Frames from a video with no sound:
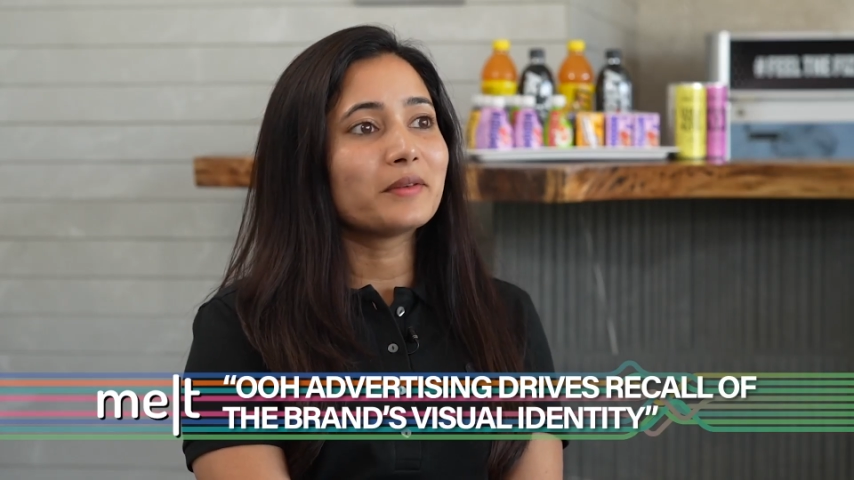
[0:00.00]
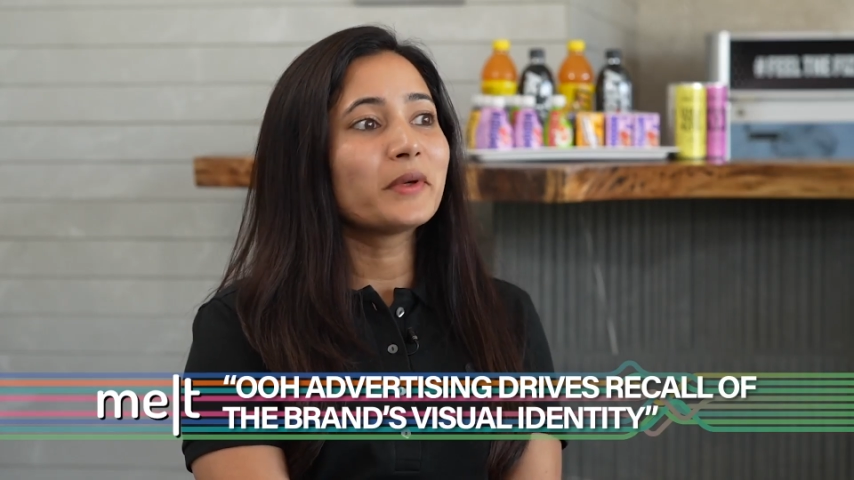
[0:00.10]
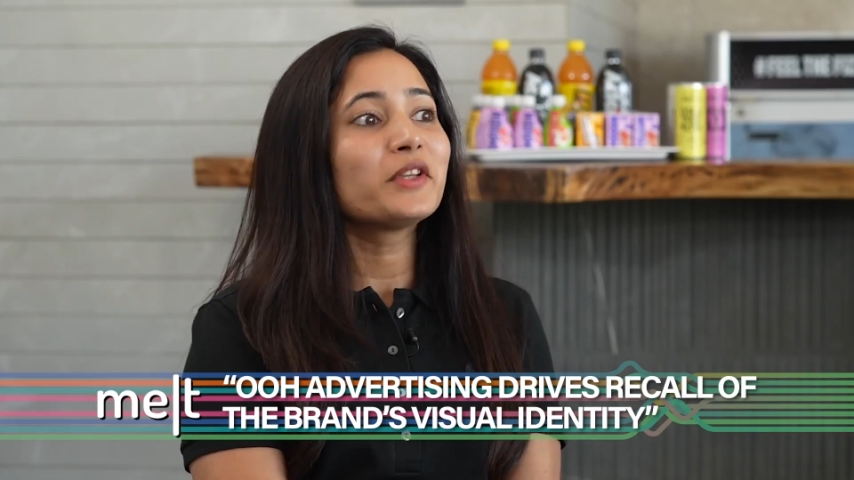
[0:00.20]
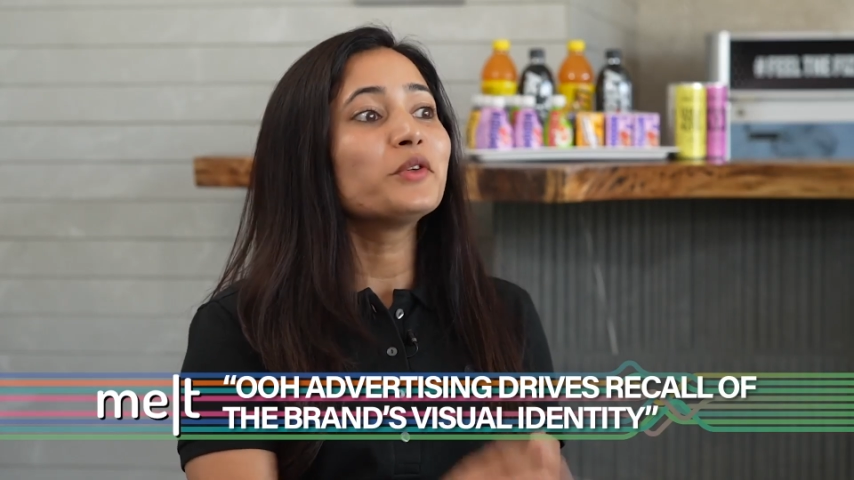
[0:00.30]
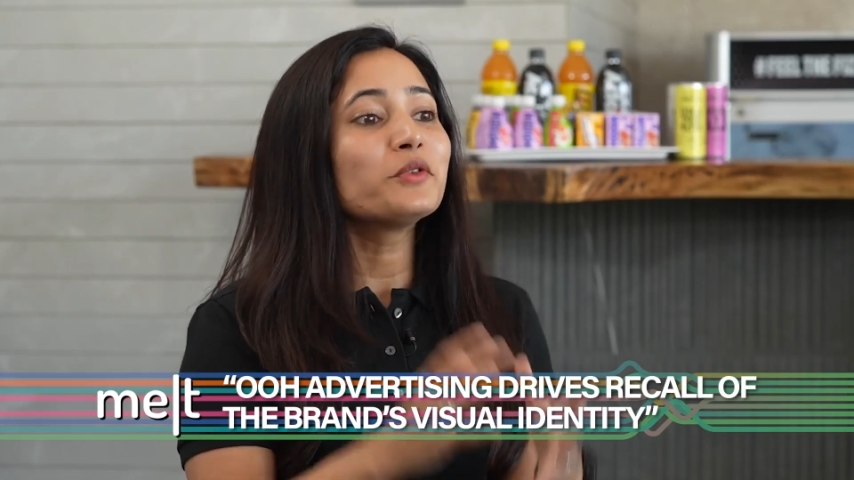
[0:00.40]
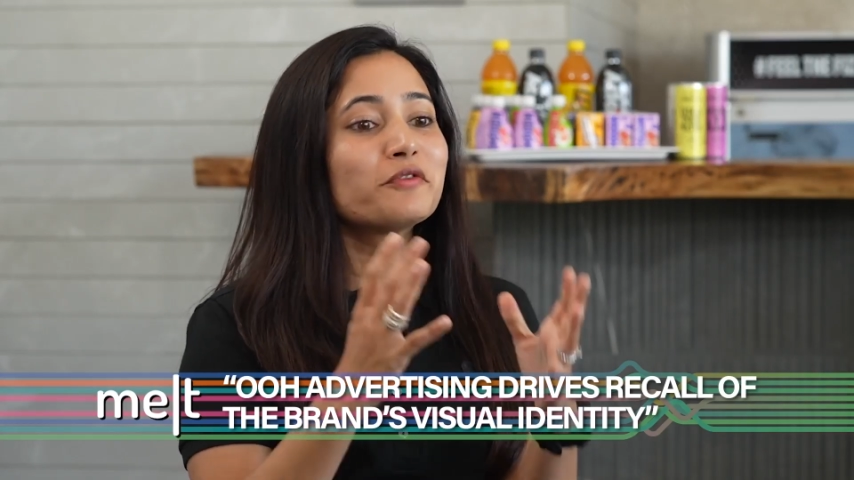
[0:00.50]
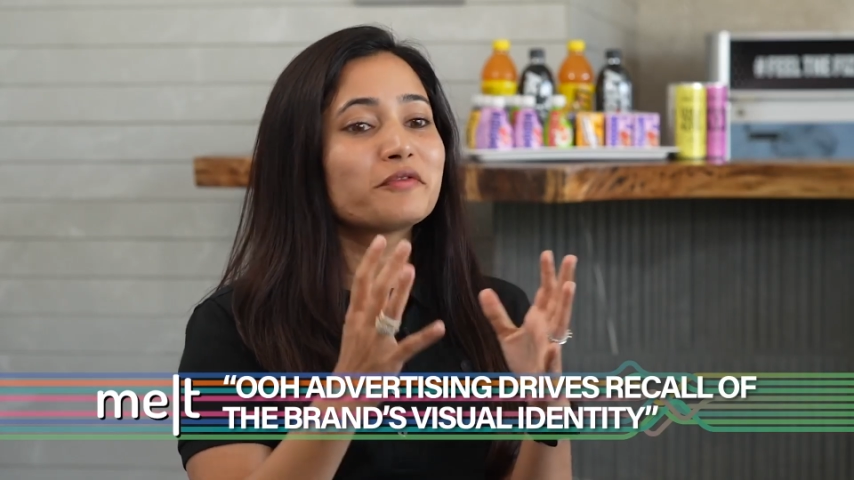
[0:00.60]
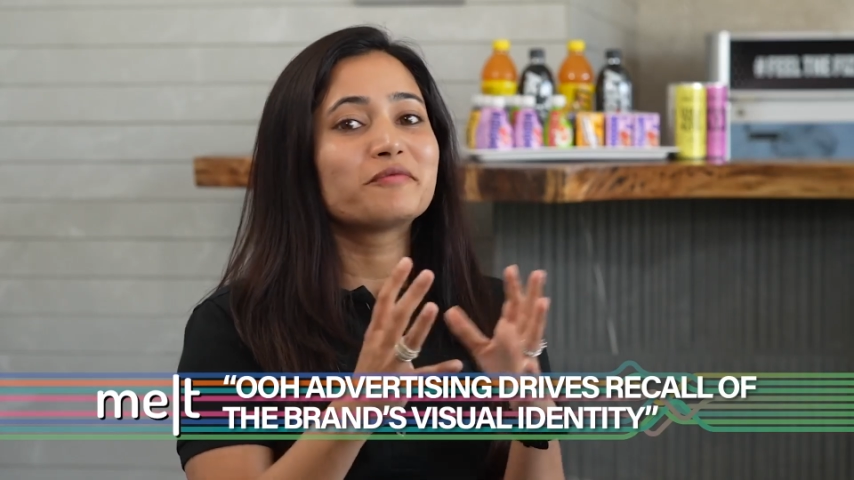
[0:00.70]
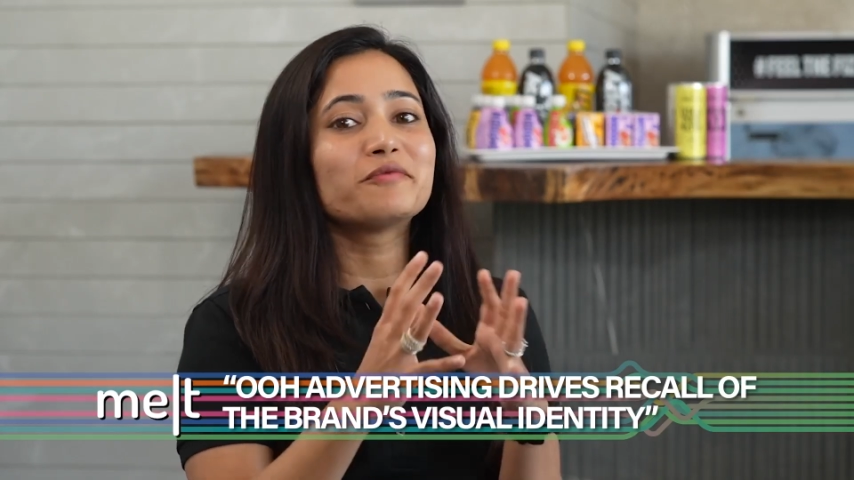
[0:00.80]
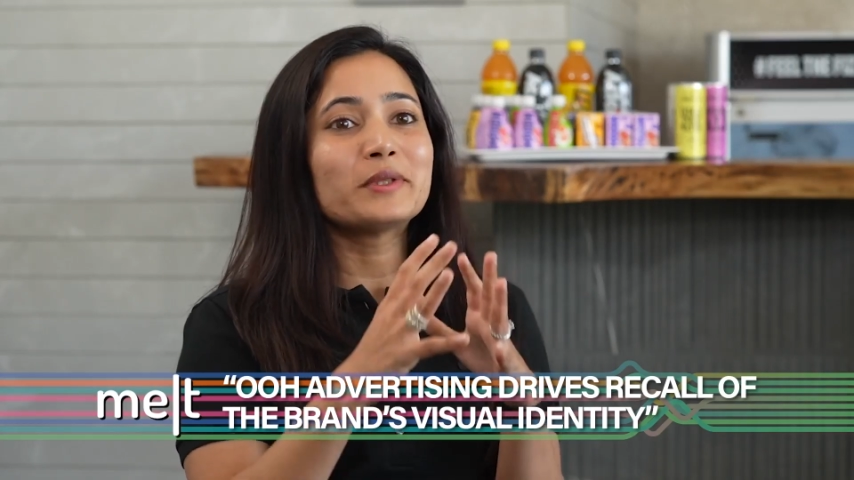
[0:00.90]
when
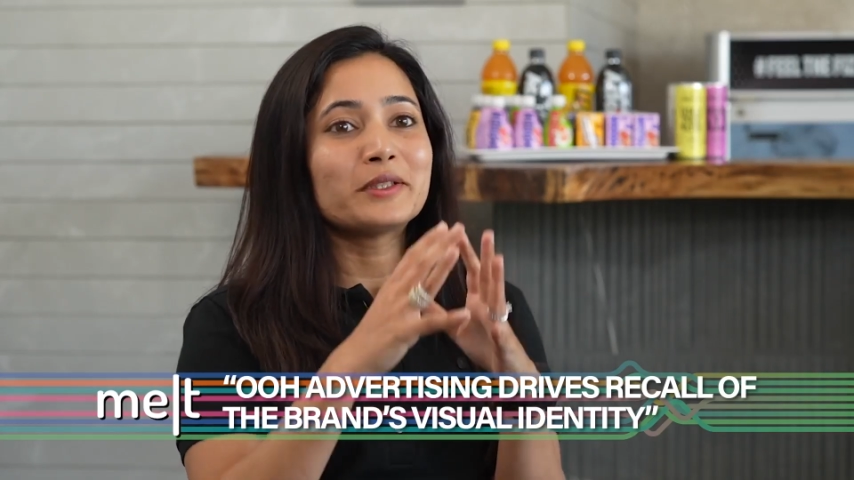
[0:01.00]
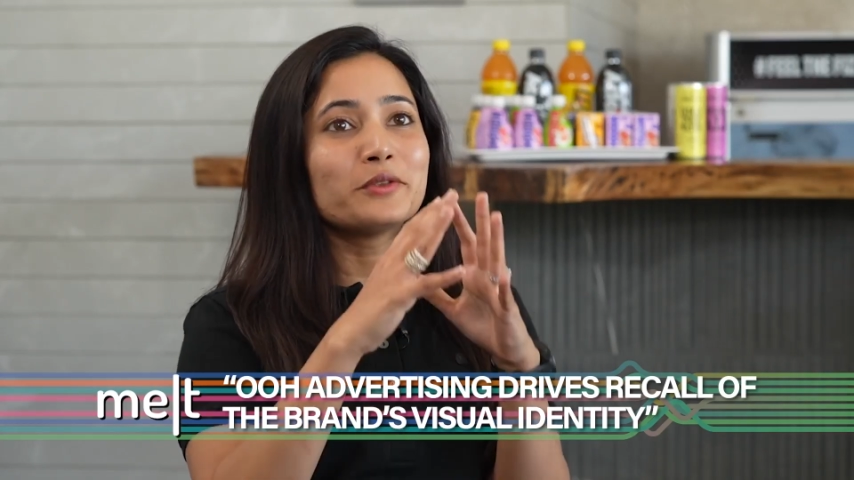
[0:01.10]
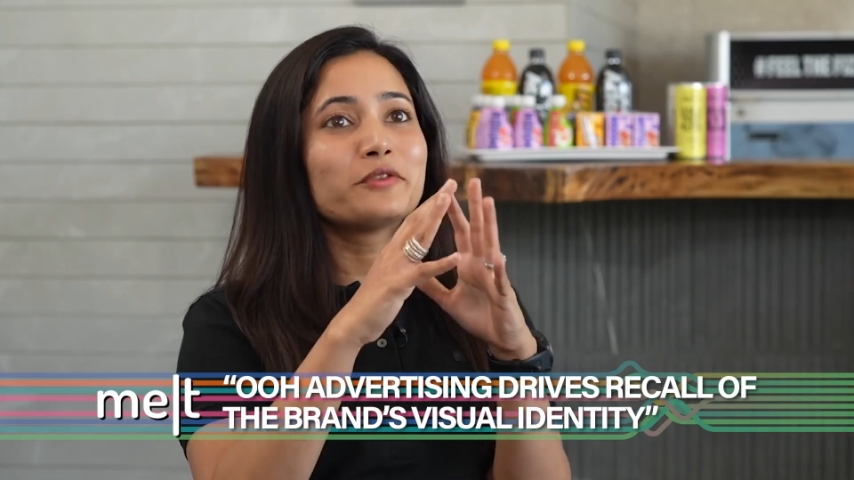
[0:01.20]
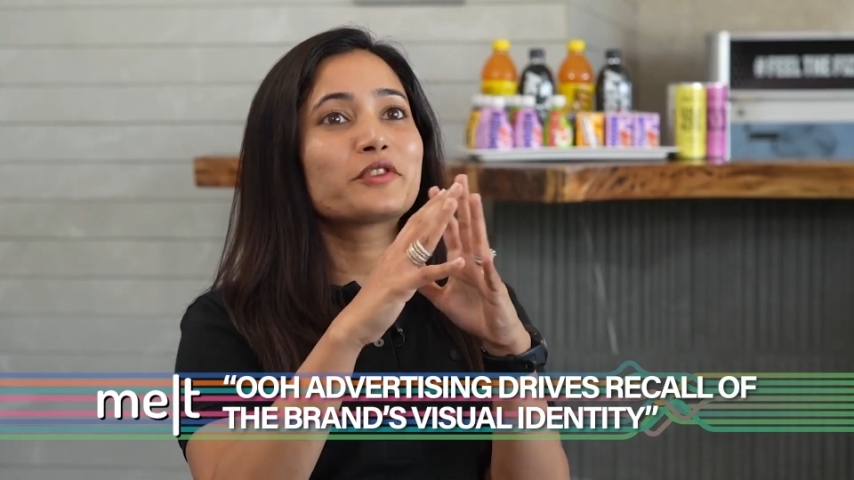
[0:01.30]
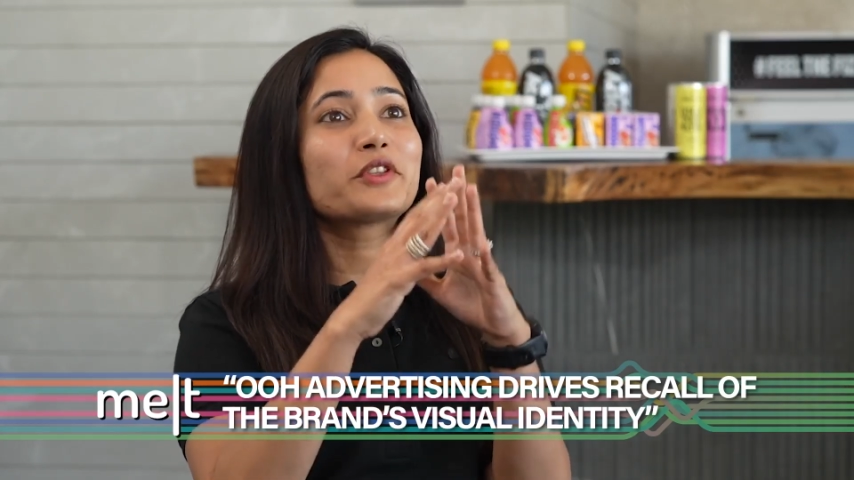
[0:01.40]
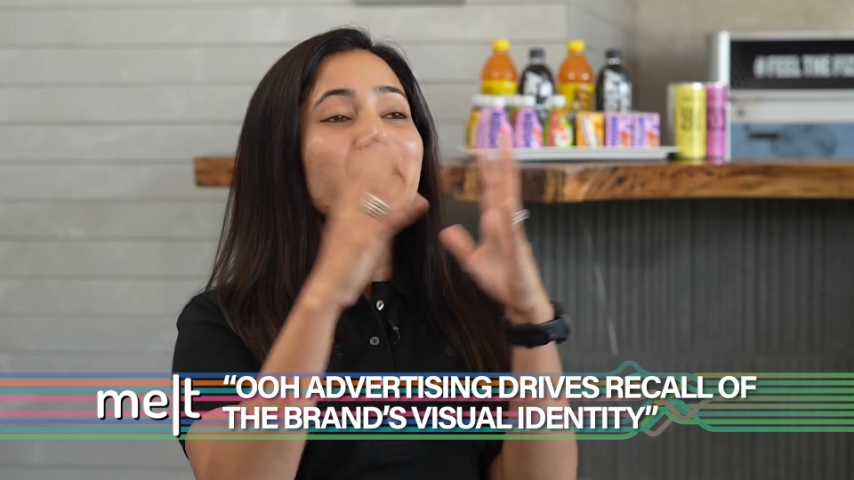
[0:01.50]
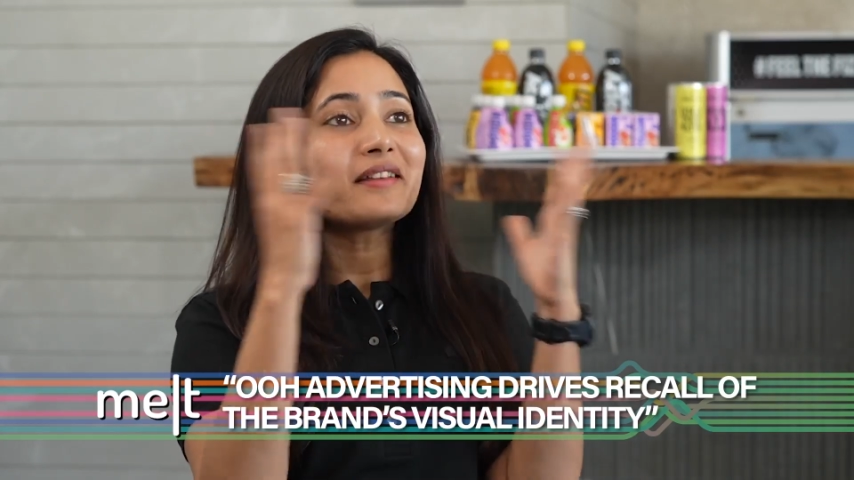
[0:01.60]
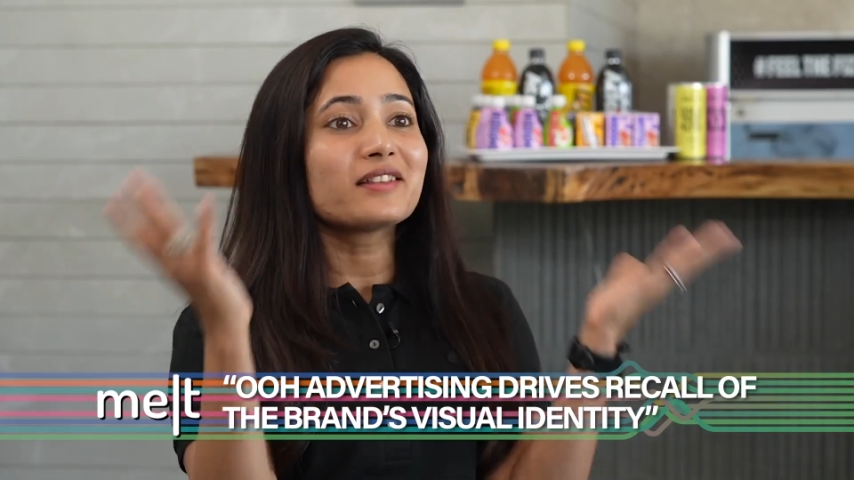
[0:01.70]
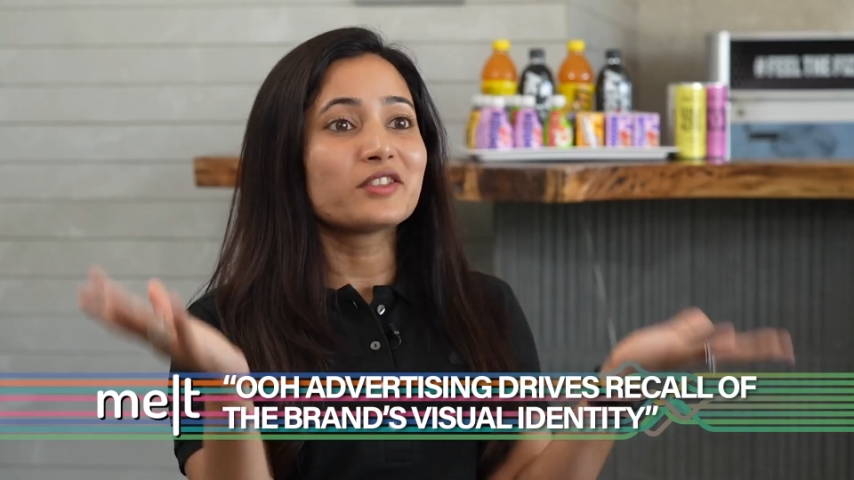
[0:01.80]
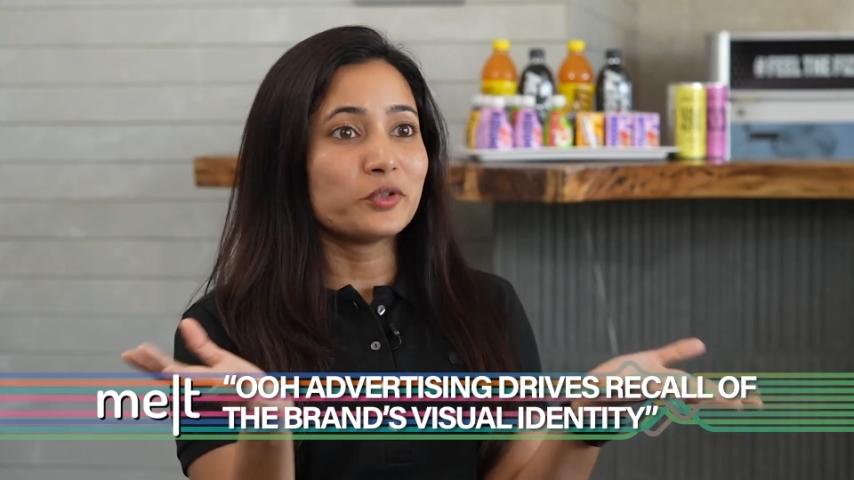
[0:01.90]
you've created this